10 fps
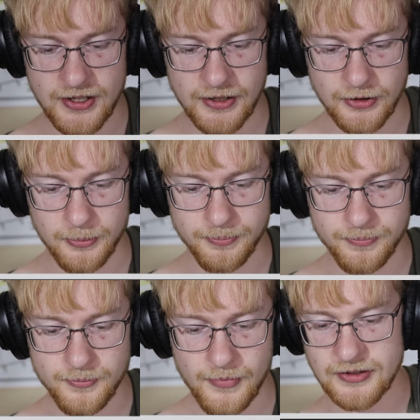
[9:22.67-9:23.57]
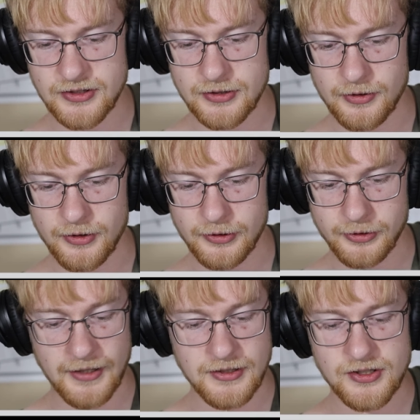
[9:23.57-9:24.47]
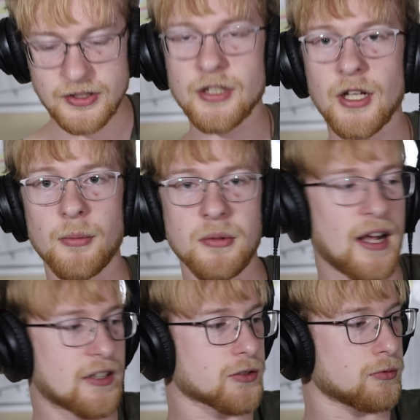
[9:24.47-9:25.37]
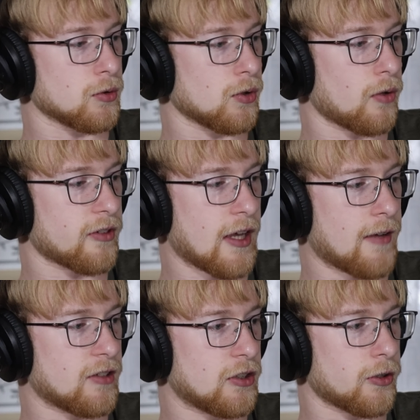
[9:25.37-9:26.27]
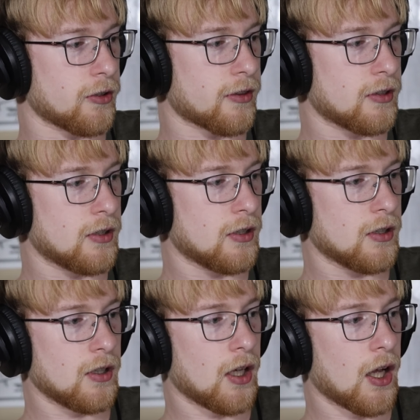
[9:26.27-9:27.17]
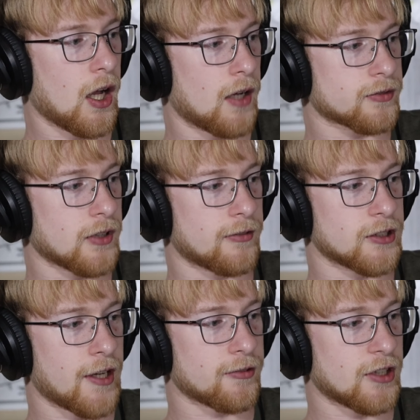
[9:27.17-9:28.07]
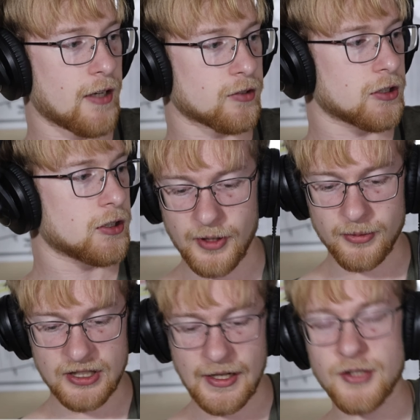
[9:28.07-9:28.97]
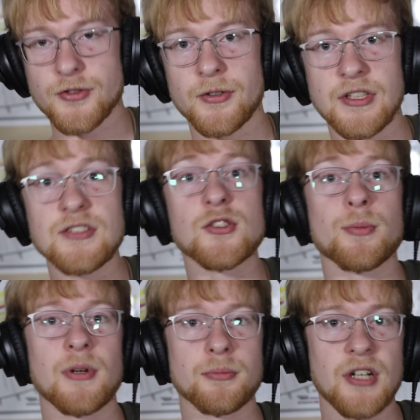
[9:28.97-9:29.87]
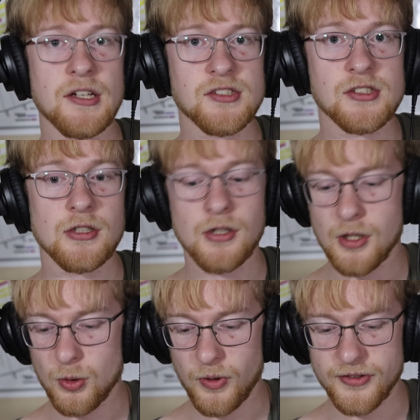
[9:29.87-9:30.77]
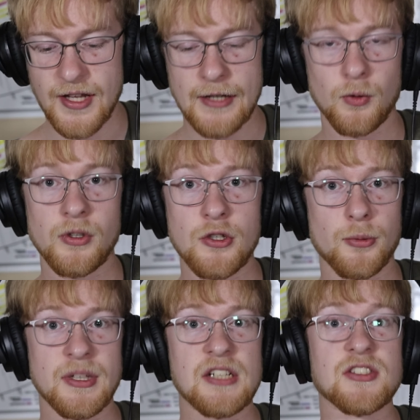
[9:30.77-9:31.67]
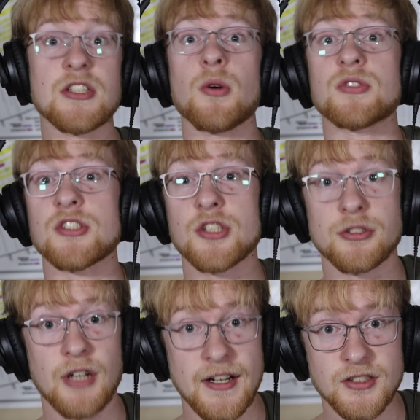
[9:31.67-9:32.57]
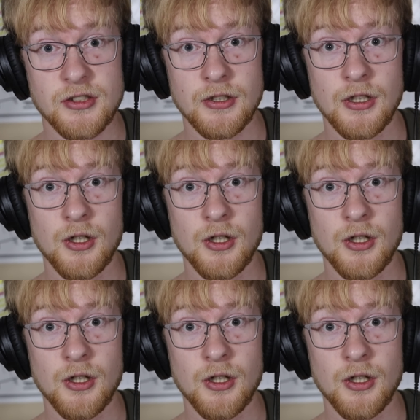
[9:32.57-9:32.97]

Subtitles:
kingdom, it's the Christ coming back to rule over the heaven and earth forever and ever and ever. Nebuchadnezzar, he's super impressed with Daniel, either because he knows it's correct